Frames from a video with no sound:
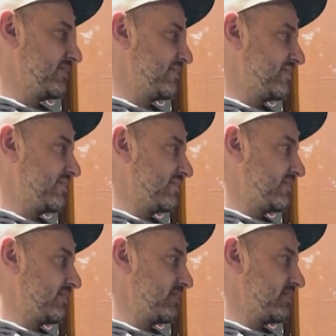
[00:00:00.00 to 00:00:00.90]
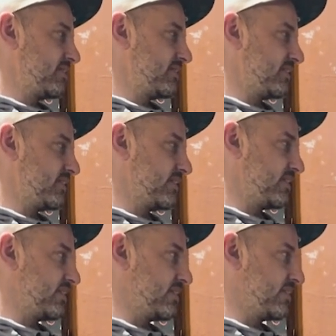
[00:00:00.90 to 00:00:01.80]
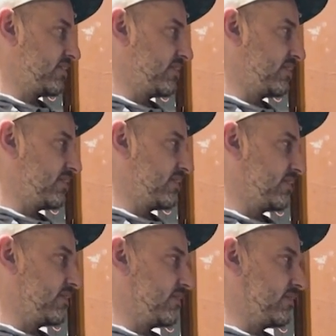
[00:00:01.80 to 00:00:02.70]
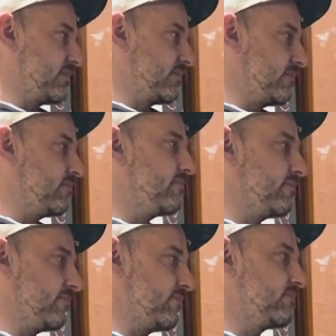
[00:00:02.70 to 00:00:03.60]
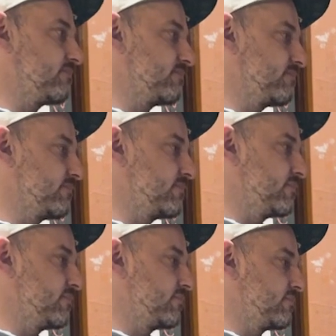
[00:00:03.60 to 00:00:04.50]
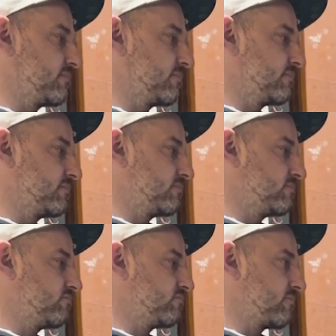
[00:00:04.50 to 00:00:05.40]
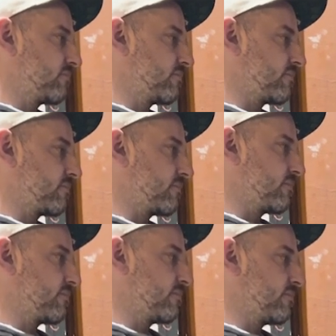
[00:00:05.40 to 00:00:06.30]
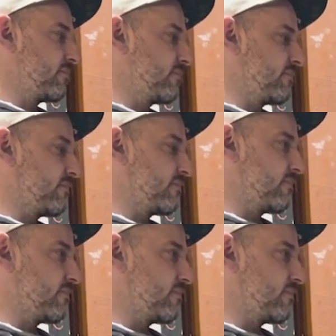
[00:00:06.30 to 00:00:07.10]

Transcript: (silent)